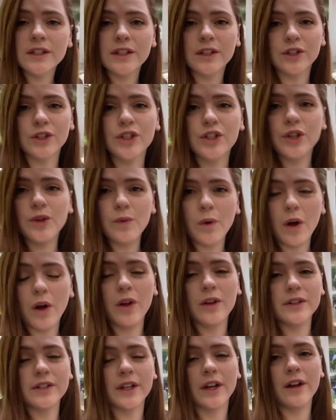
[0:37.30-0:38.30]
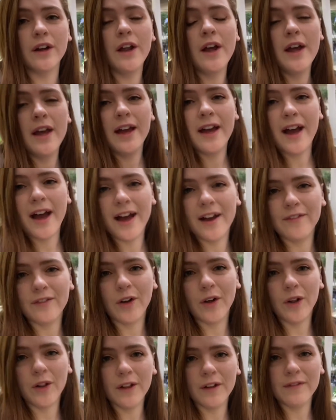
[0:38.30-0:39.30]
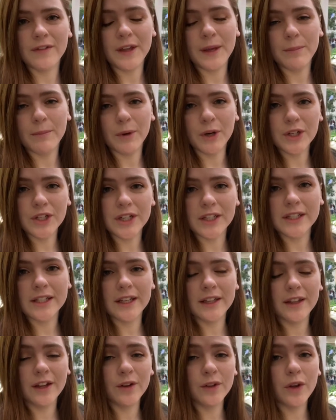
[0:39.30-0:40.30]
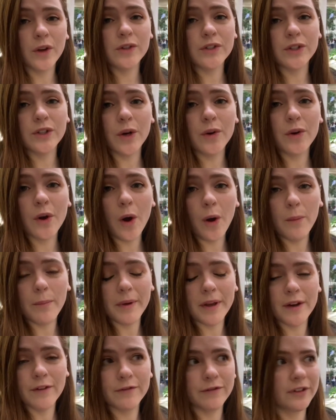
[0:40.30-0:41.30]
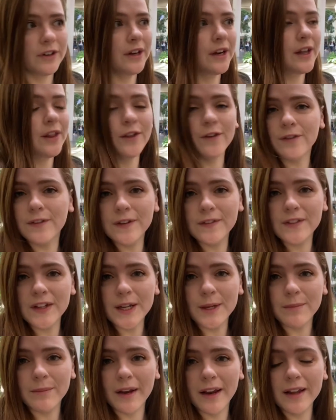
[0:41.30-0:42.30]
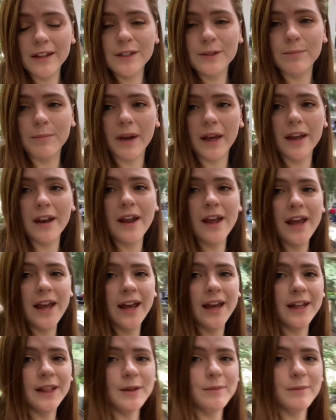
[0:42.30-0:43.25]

there's two halls that have all of the merchants in there. Those don't open for another 15 minutes, but in the